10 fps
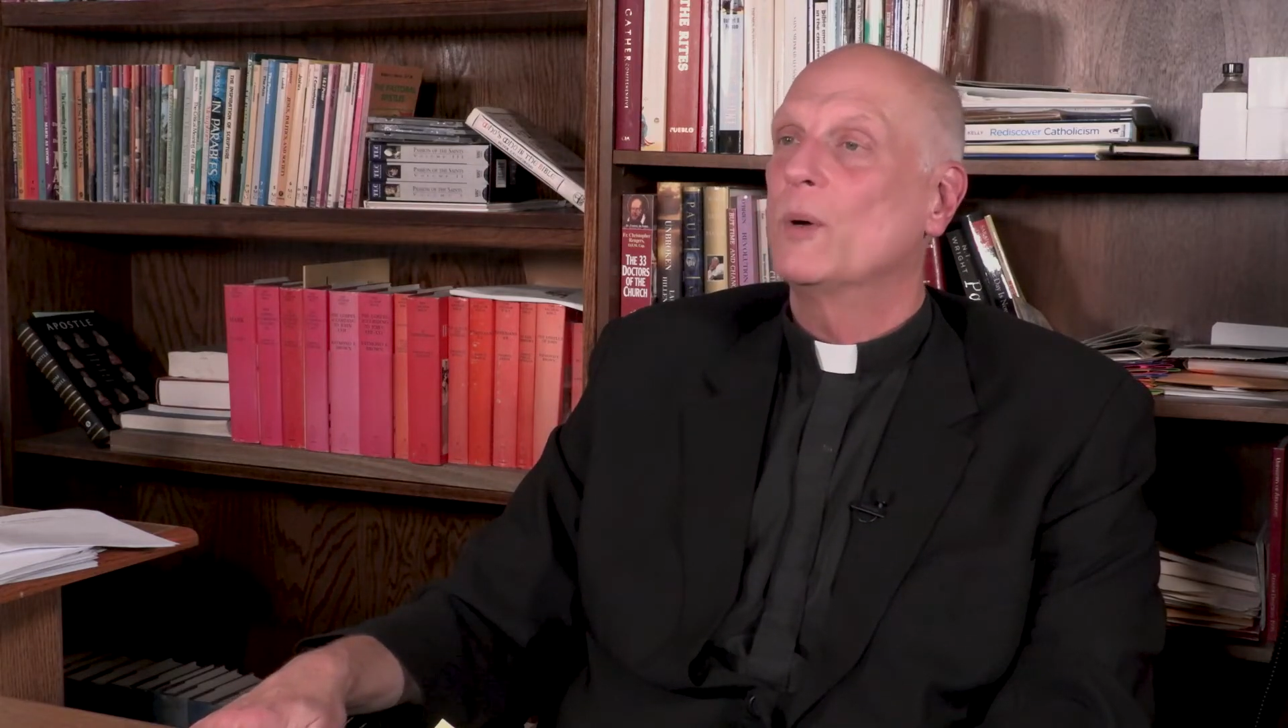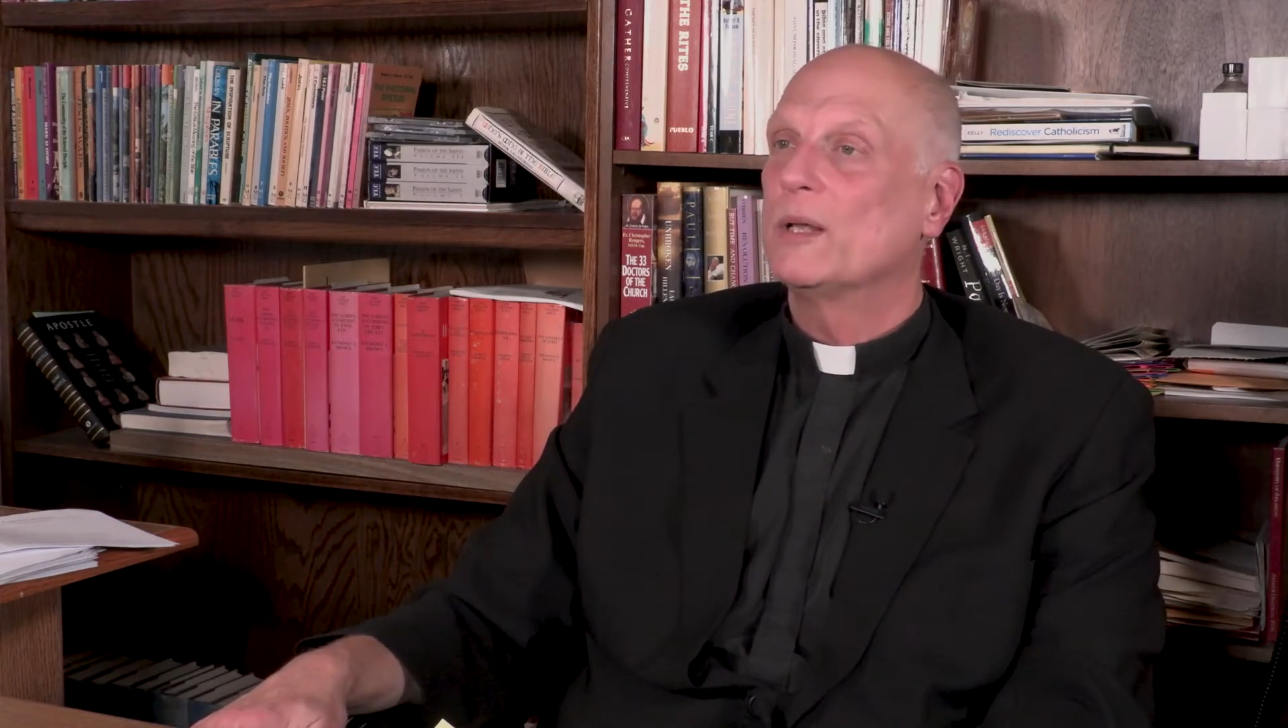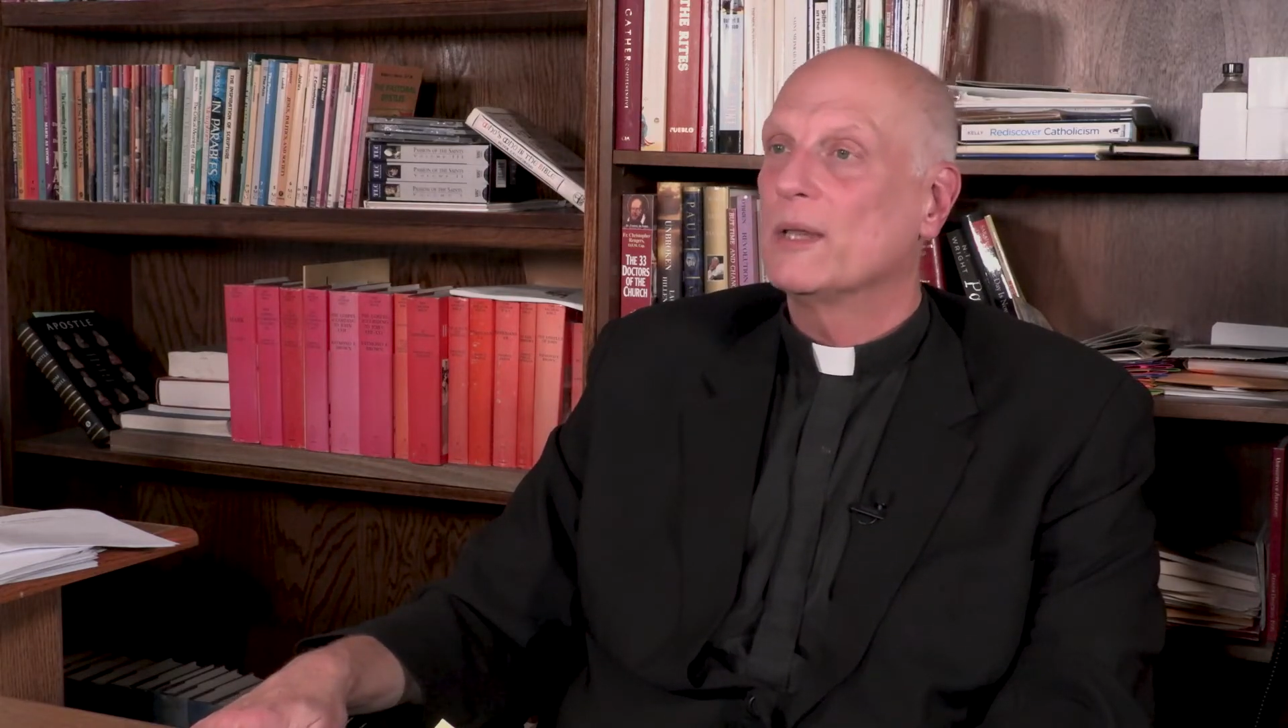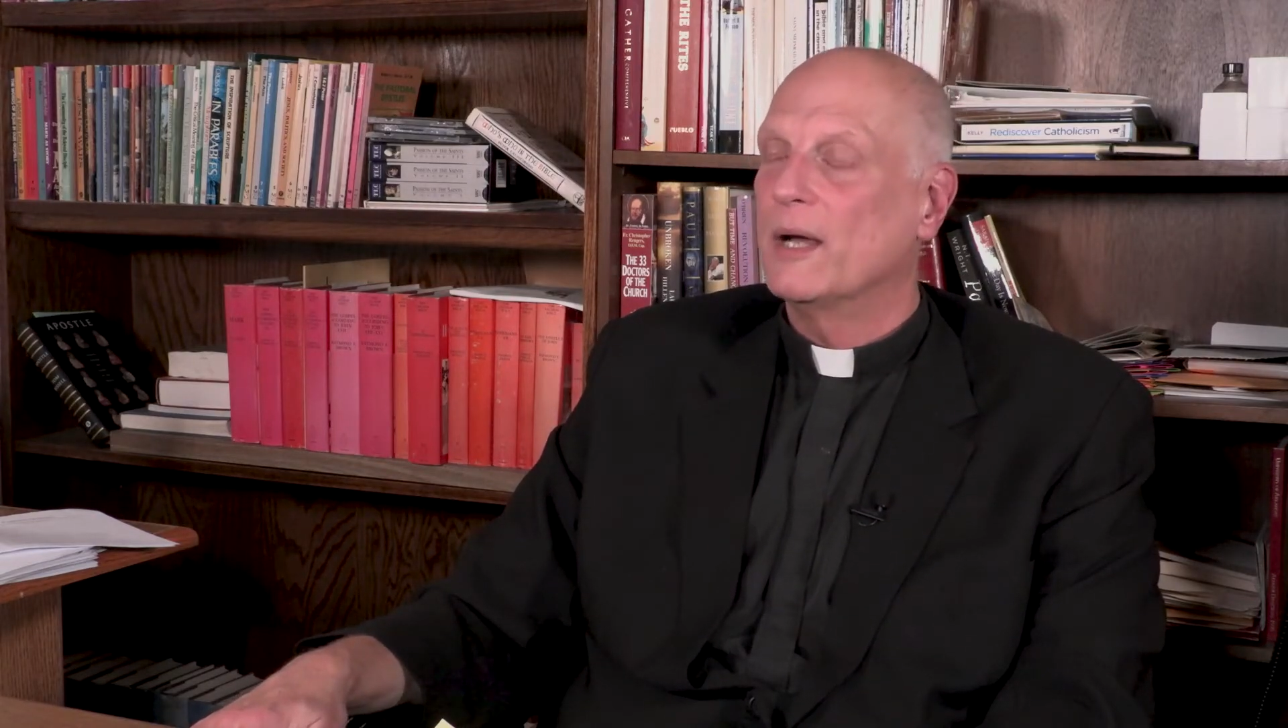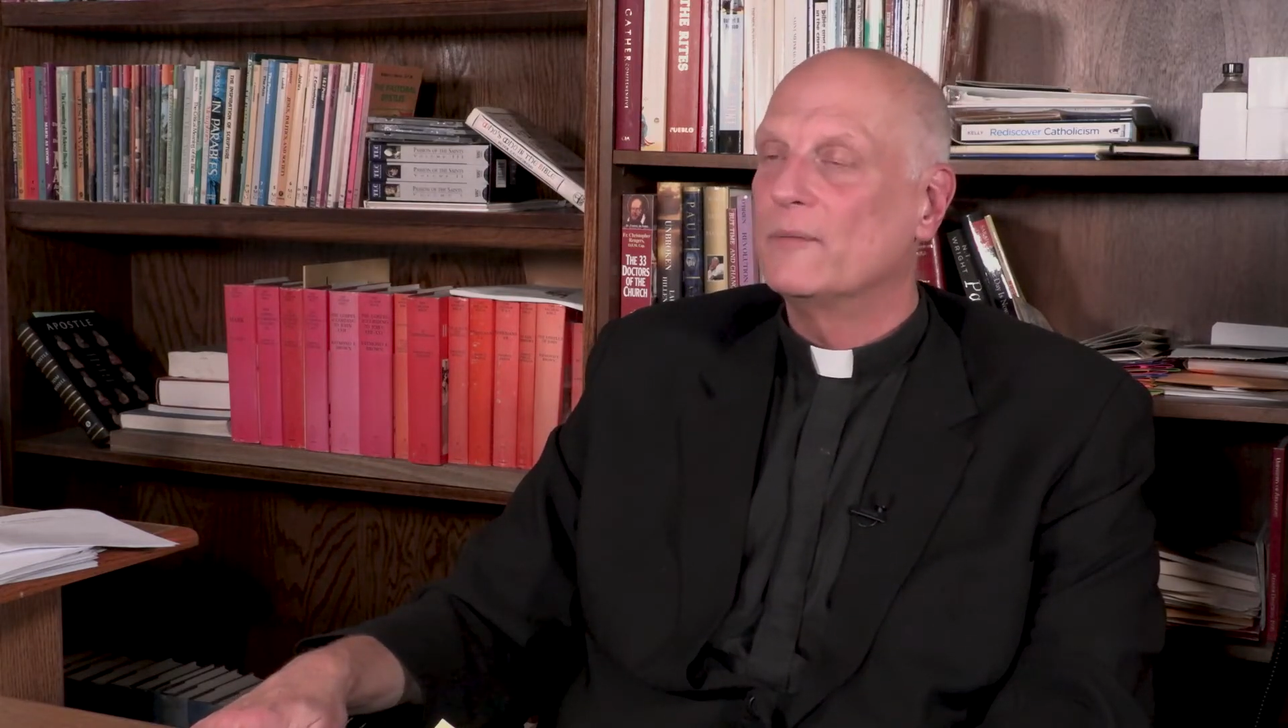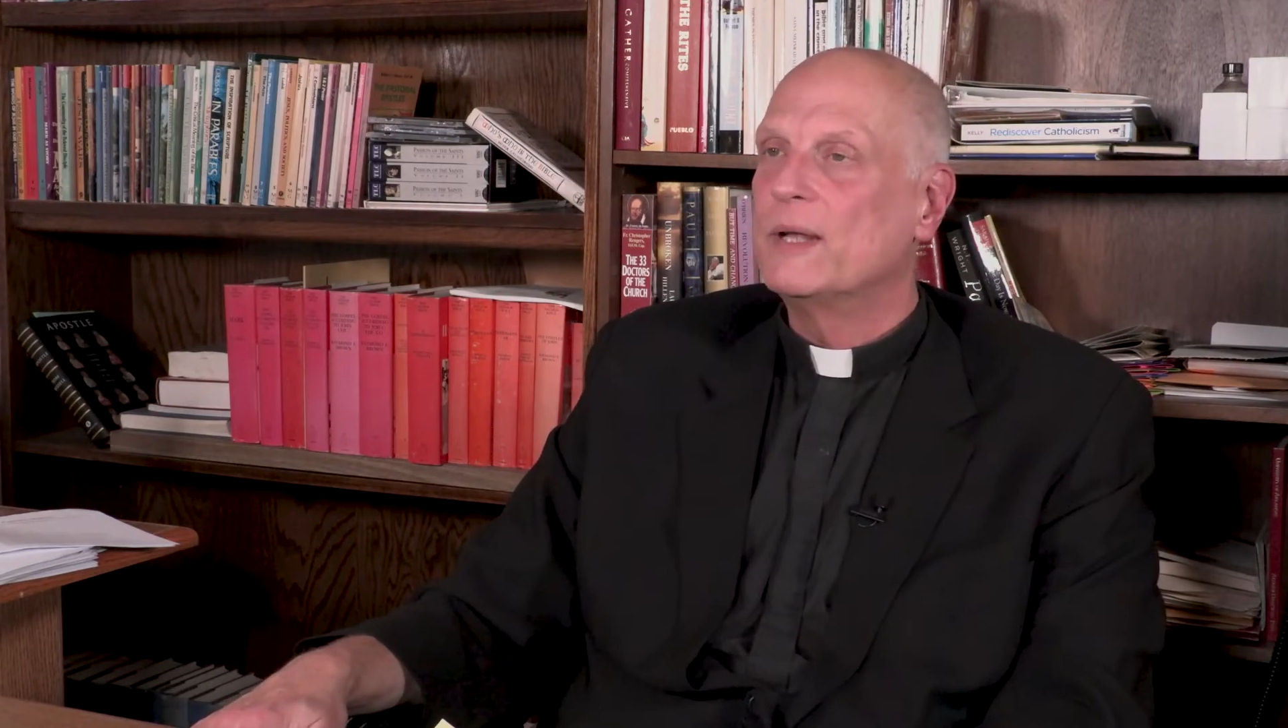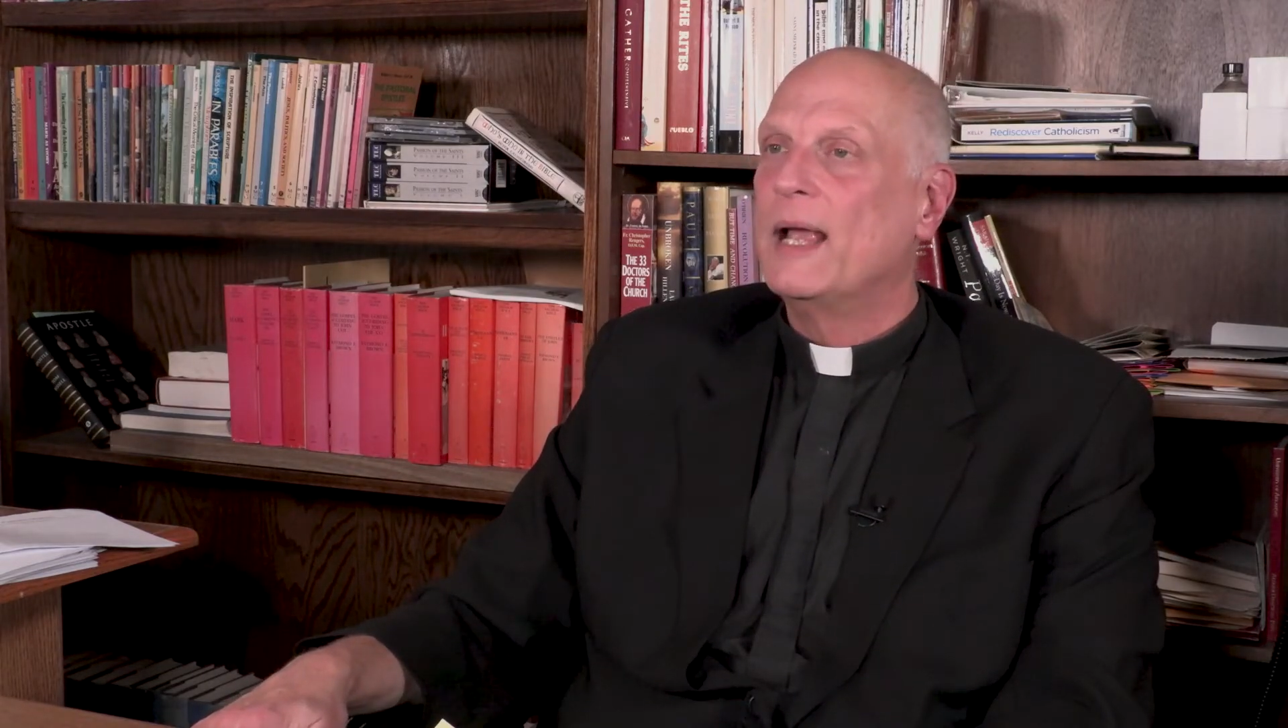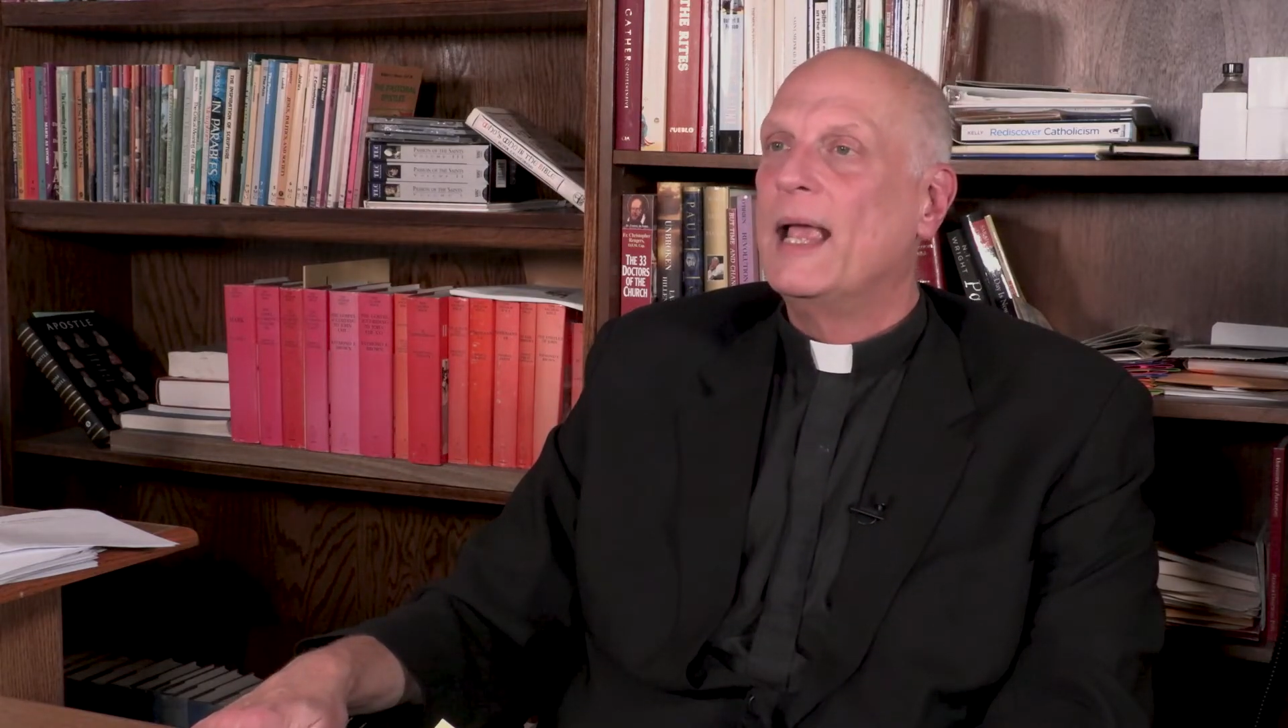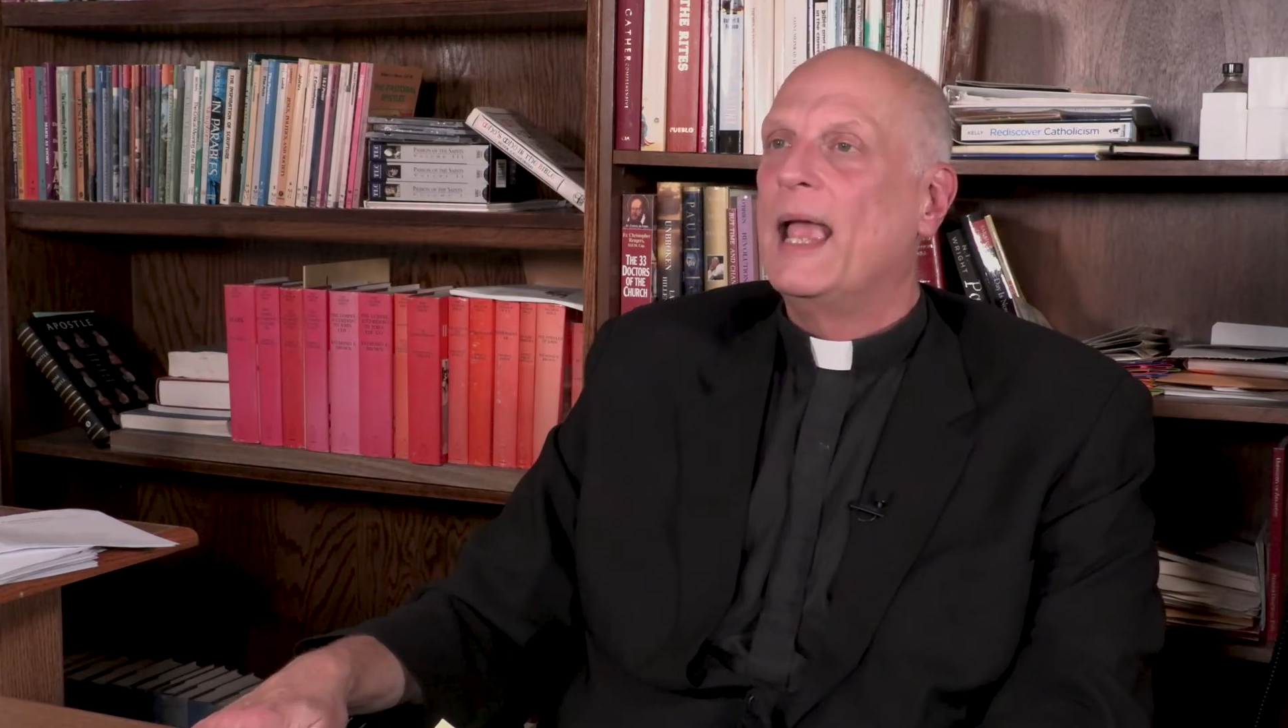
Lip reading: well-loved,